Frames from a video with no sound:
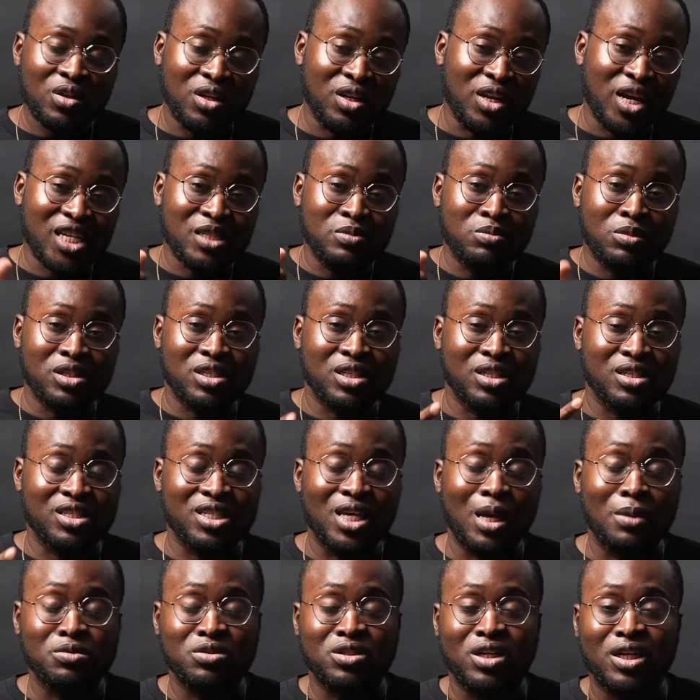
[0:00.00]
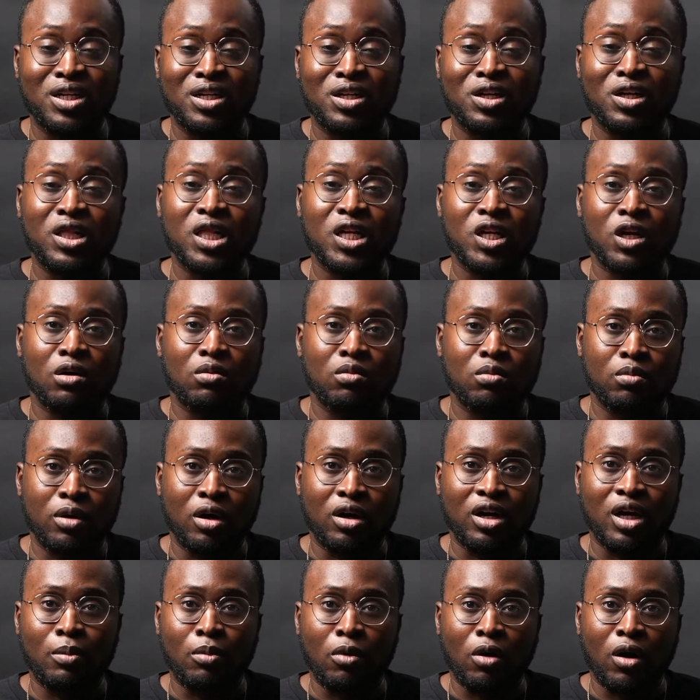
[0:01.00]
next misconception I need to clear up
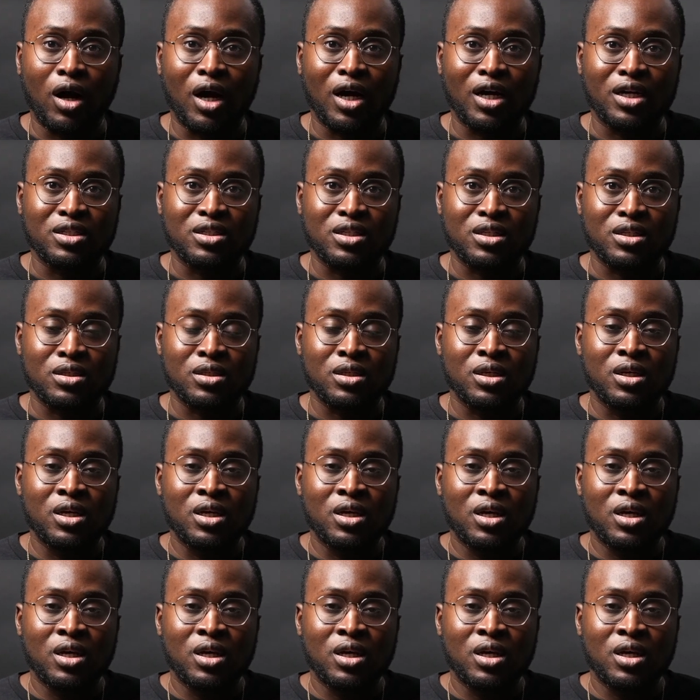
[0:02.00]
about MRIs is